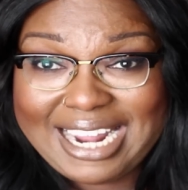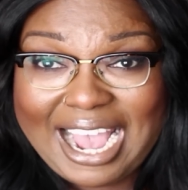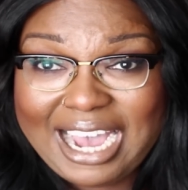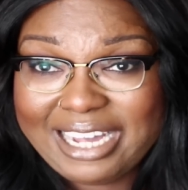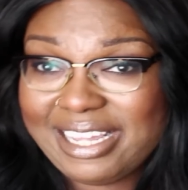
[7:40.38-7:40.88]

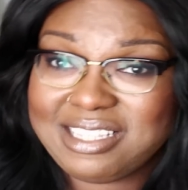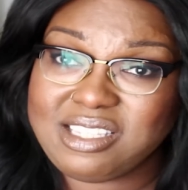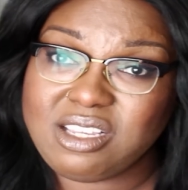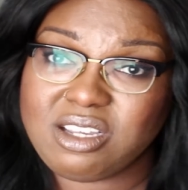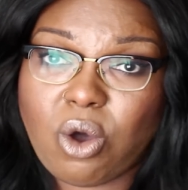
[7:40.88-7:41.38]
odd.
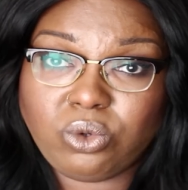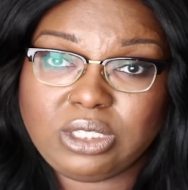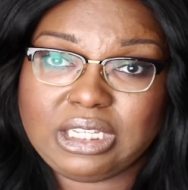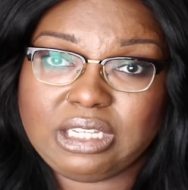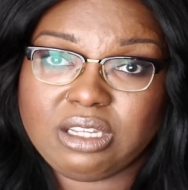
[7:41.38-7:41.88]
That's the
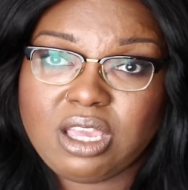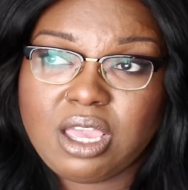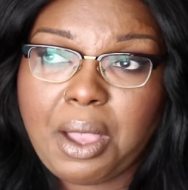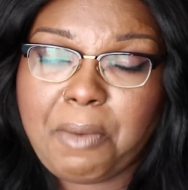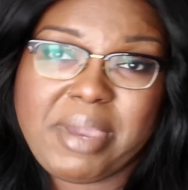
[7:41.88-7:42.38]
only
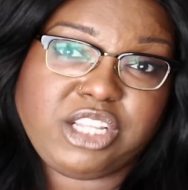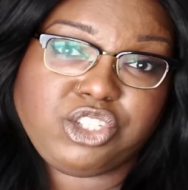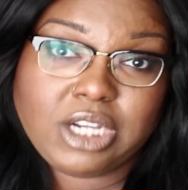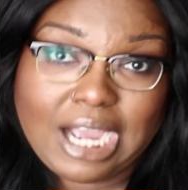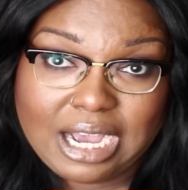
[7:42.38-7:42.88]

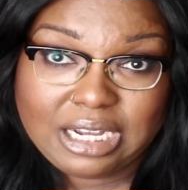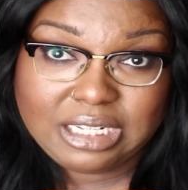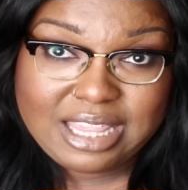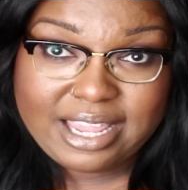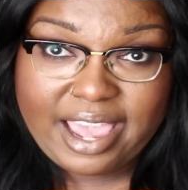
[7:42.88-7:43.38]
major
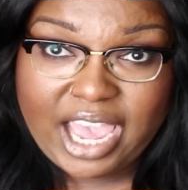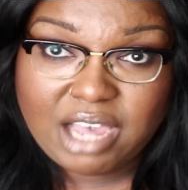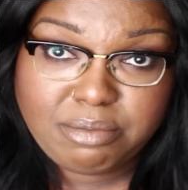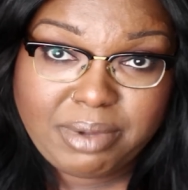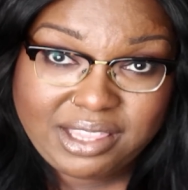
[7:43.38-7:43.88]
con that I
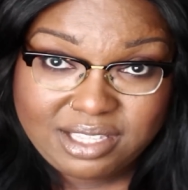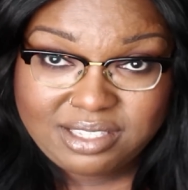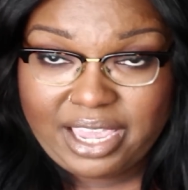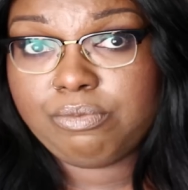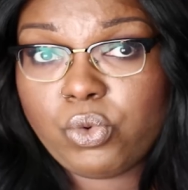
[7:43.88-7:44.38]
have about
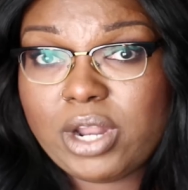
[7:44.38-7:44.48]
this.